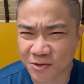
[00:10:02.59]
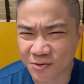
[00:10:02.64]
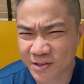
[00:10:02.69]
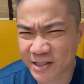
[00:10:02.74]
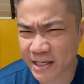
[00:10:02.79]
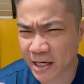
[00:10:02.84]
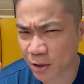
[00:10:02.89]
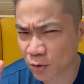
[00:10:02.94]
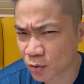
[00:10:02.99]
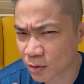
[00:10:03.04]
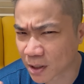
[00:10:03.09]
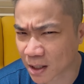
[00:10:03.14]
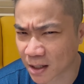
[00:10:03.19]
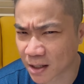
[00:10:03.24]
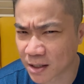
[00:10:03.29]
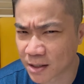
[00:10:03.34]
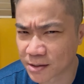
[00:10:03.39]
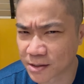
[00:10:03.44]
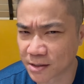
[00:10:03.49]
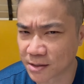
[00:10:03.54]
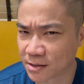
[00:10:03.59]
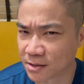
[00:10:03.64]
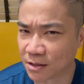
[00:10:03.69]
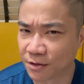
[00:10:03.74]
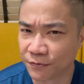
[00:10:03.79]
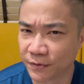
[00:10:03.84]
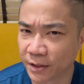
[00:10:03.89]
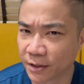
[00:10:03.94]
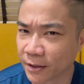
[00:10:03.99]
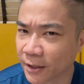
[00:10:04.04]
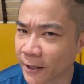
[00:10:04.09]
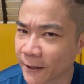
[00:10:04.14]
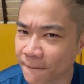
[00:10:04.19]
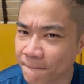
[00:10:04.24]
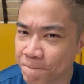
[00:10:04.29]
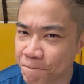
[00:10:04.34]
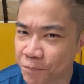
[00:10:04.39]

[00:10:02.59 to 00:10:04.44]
tarot cards and stuff like that.